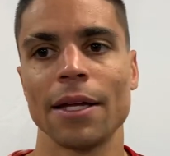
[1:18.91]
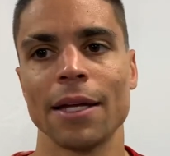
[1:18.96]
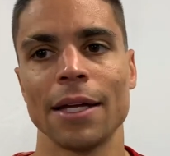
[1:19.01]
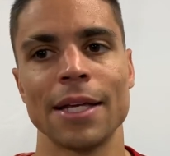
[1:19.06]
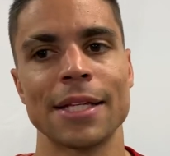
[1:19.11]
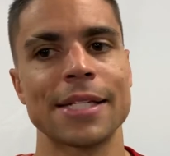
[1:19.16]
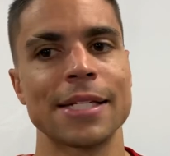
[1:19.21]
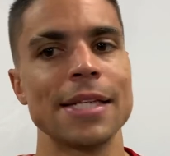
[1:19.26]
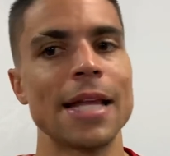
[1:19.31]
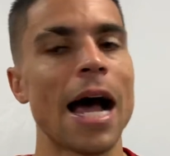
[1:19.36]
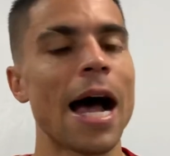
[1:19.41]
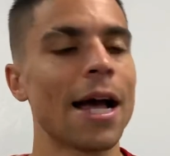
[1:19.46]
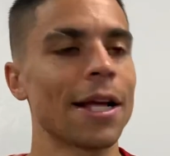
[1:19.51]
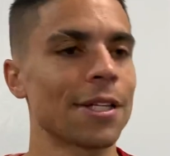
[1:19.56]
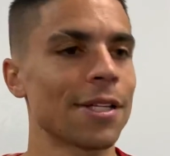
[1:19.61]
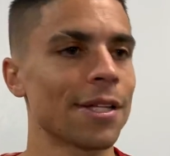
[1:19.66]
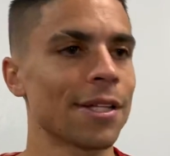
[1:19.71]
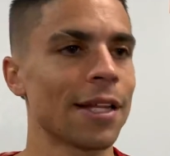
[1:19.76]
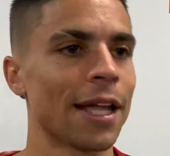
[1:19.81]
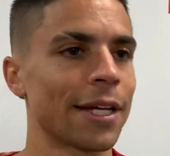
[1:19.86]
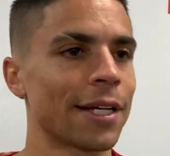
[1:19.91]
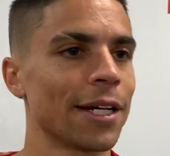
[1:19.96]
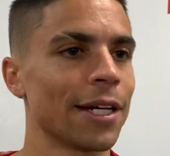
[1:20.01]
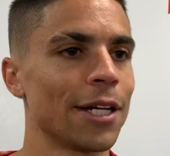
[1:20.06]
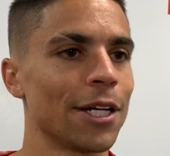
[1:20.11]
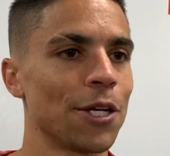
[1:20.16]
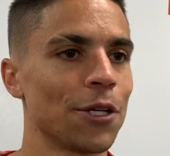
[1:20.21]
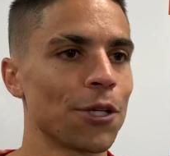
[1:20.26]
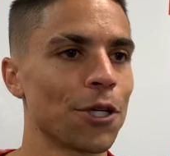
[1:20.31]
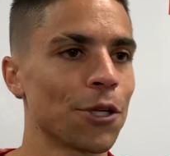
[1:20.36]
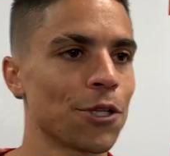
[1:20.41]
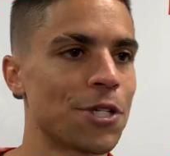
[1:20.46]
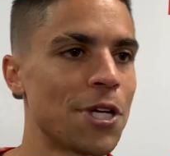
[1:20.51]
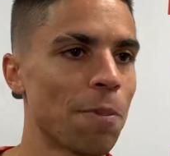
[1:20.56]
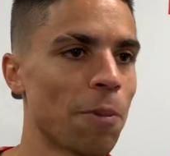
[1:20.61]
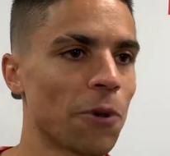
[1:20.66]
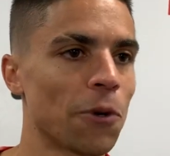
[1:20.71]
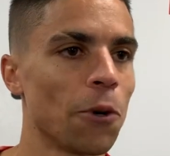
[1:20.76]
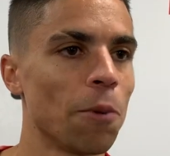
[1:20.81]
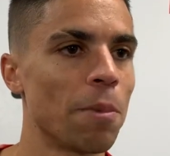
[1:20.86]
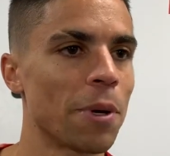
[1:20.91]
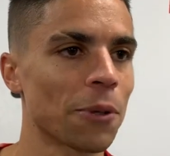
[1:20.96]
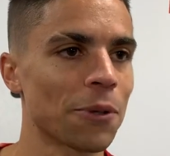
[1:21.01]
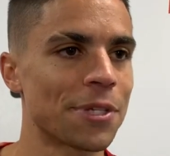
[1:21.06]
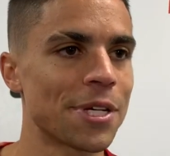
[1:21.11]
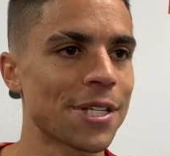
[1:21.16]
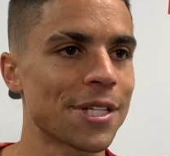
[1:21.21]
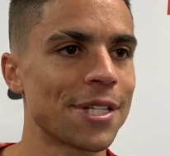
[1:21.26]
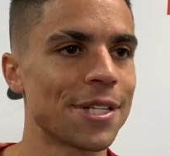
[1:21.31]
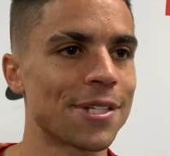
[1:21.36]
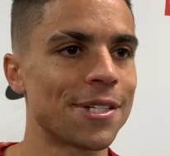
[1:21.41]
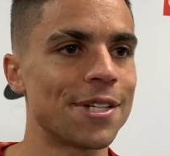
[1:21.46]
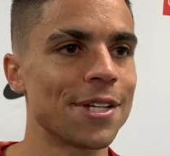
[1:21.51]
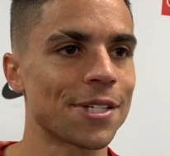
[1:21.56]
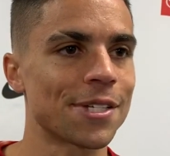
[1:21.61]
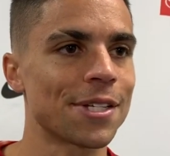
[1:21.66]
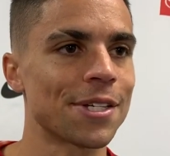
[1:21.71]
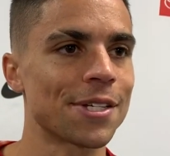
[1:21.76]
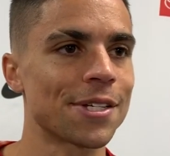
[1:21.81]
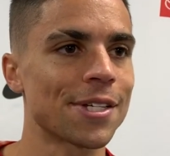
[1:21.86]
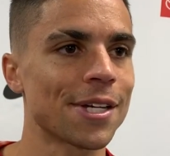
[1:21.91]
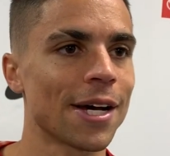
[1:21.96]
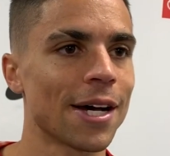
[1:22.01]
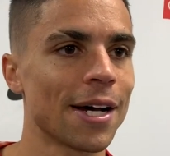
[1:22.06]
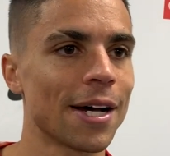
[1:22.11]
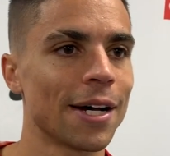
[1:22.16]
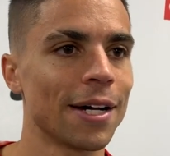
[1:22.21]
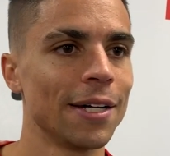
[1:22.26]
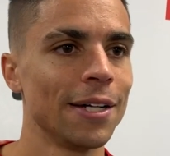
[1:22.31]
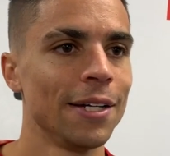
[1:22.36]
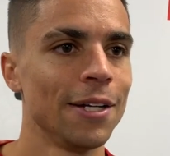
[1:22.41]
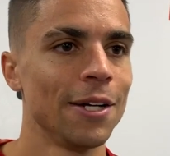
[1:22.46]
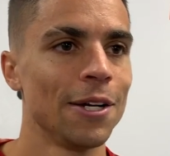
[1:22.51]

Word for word: it's not like a, your your typical middle distance distance uh,